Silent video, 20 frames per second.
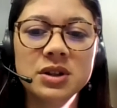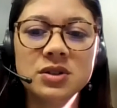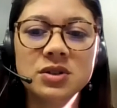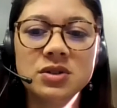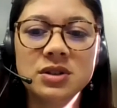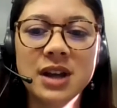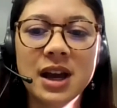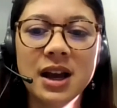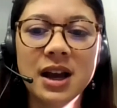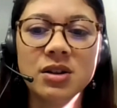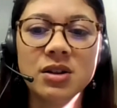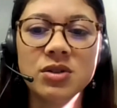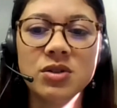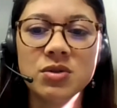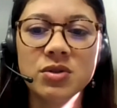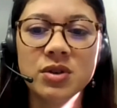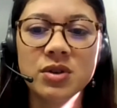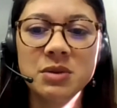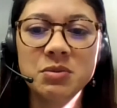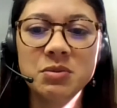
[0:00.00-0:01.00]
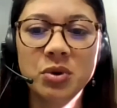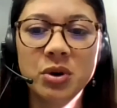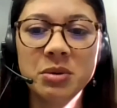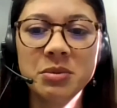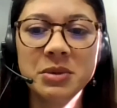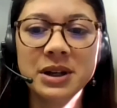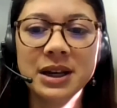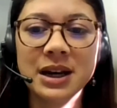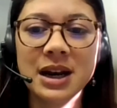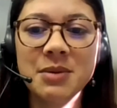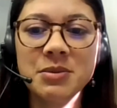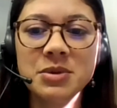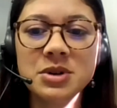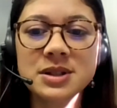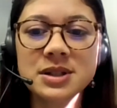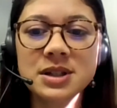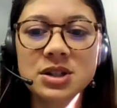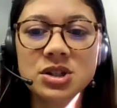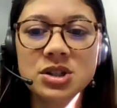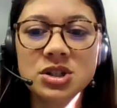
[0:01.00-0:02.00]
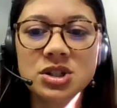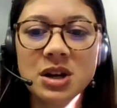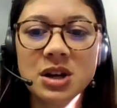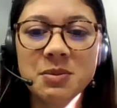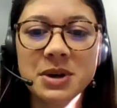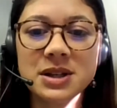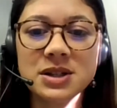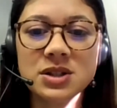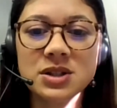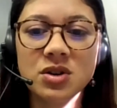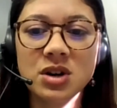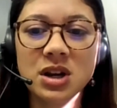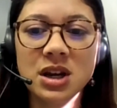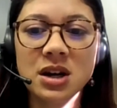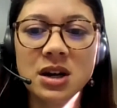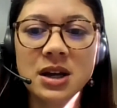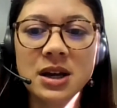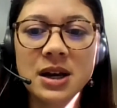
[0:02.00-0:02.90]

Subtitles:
to tackle youth unemployment. And I'm just going to share my screen